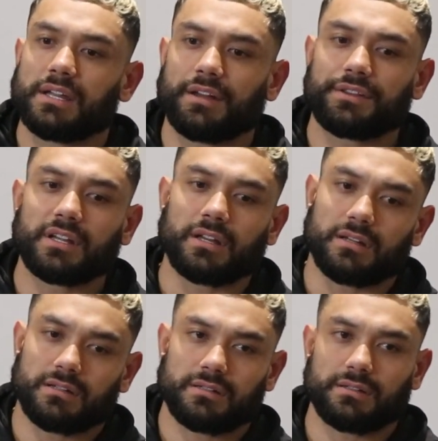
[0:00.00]
Yeah, I think
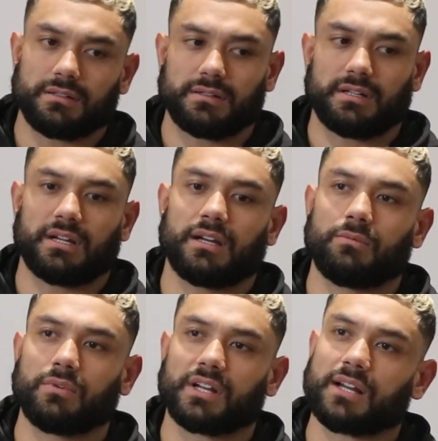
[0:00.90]
it
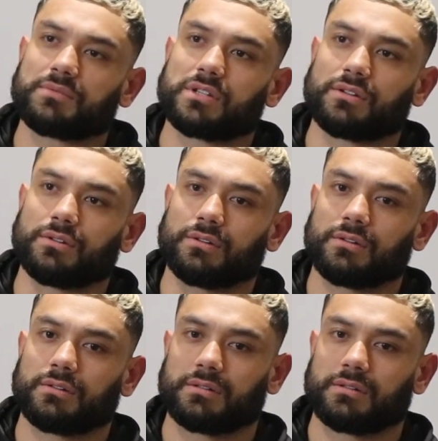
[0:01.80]
comes to